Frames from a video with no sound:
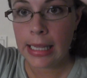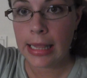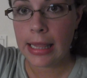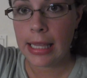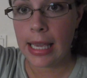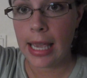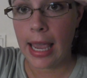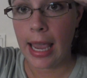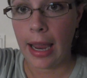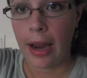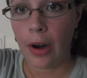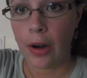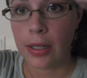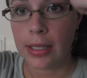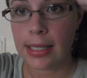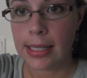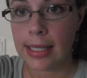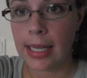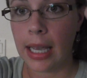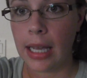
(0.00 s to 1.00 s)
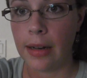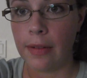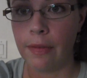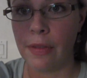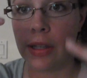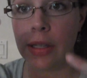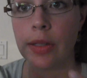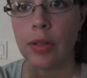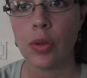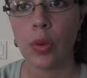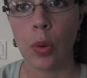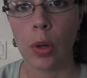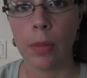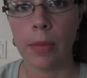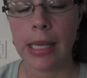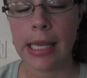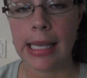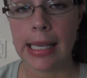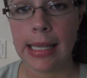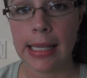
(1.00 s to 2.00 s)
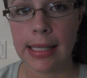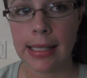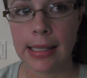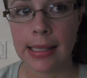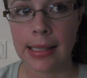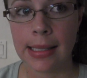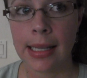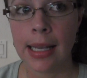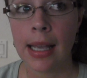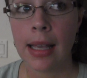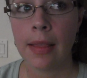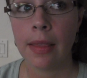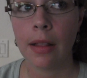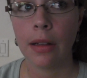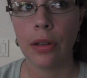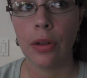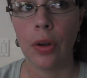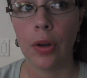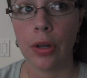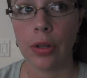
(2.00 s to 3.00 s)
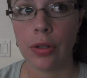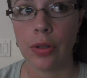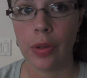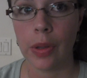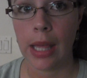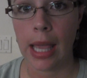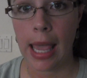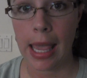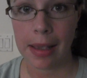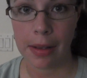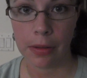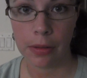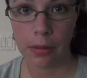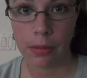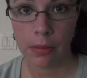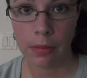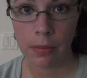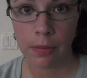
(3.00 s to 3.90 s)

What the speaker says: the air inside of the storm is, the larger the hail.